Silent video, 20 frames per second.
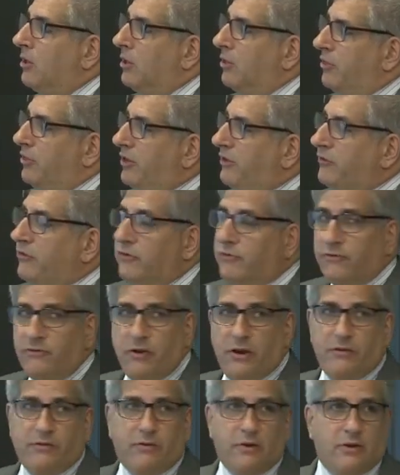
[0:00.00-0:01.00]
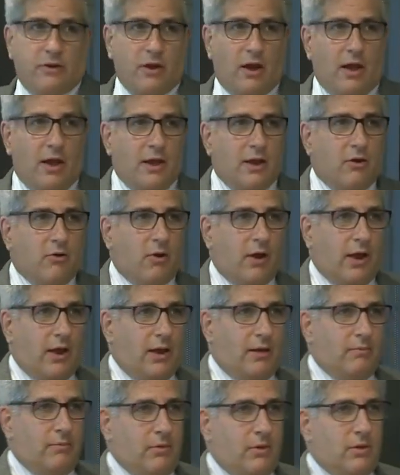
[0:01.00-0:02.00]
This is just a
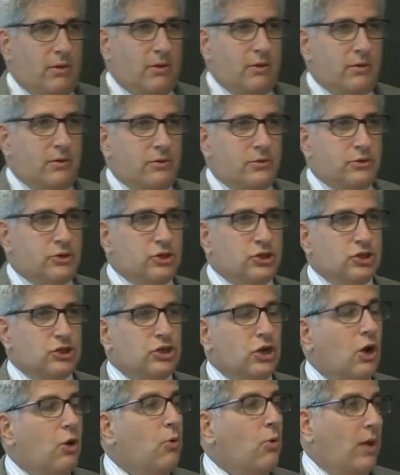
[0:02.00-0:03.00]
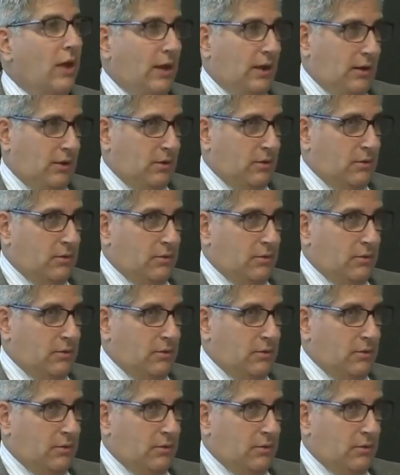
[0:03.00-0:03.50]
diagram showing